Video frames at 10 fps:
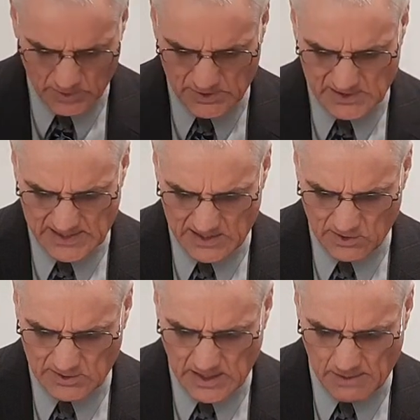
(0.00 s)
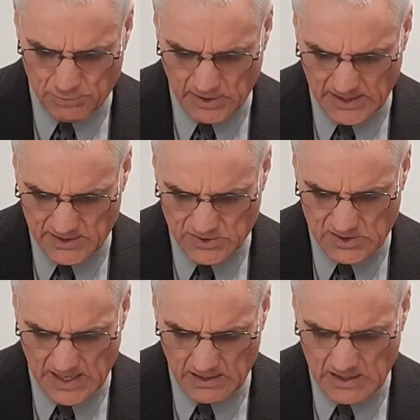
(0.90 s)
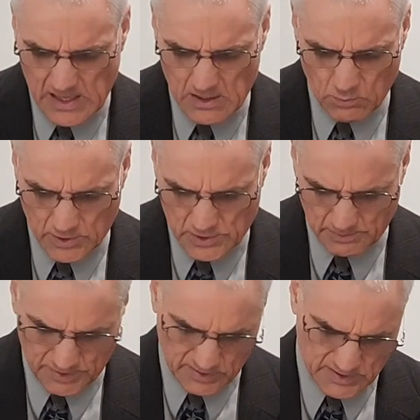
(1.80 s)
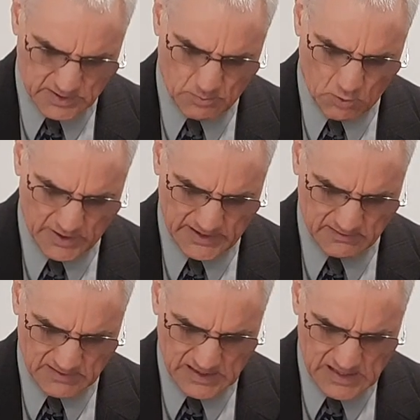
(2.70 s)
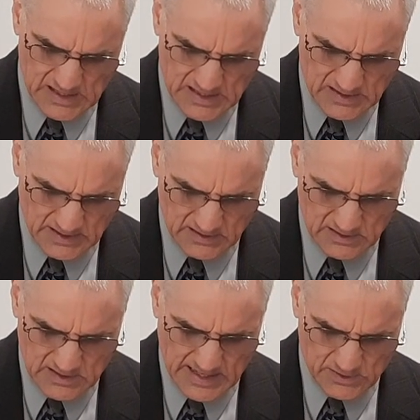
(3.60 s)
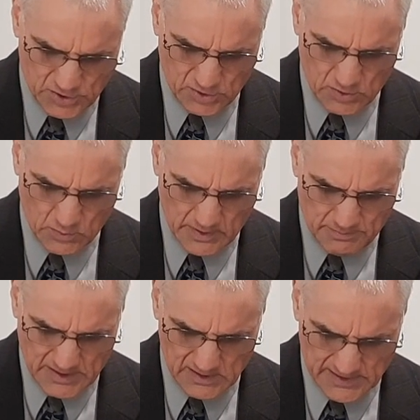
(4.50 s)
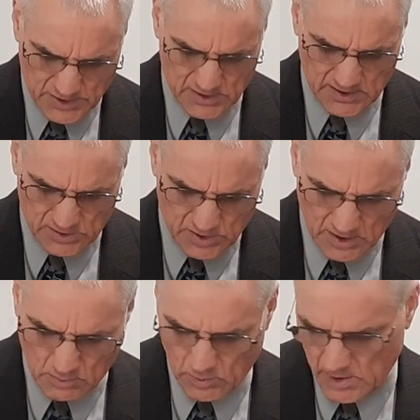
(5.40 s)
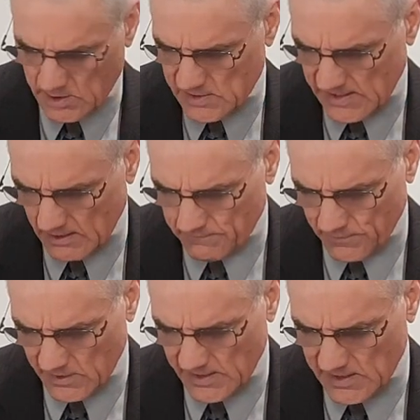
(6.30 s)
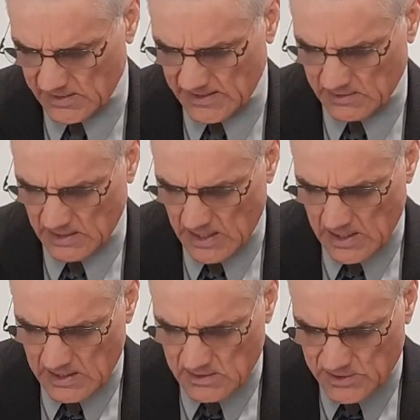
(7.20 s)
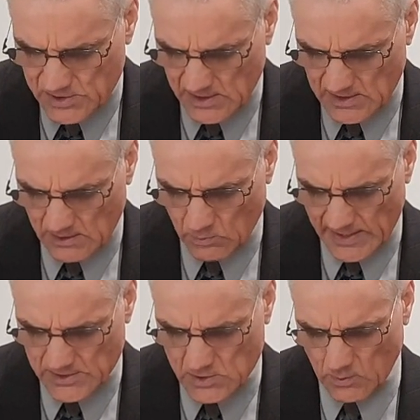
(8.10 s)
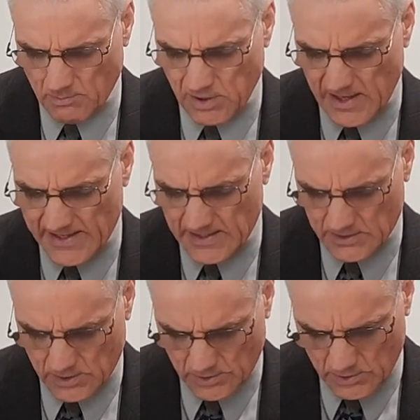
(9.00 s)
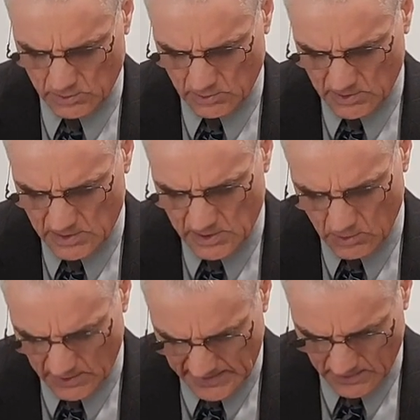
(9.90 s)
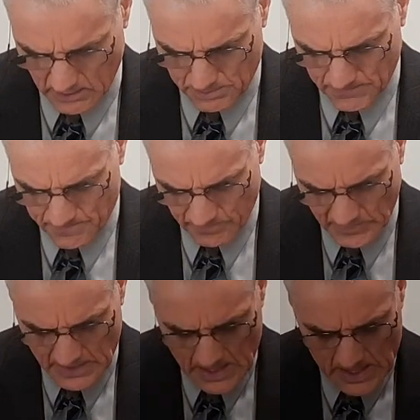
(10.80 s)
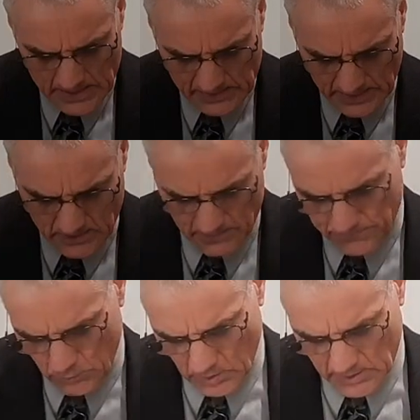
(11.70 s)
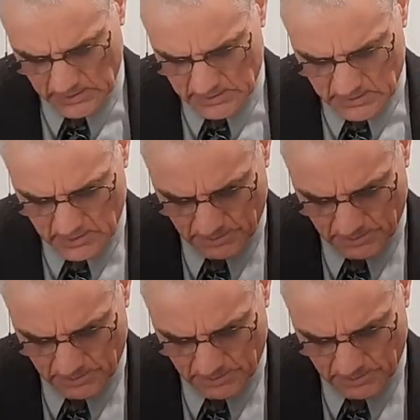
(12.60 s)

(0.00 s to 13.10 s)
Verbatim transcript: Stewartstown. I pray as they worship you this morning that they too would be listening to your word carefully and then seeking ways to apply it through your help. Thank you for the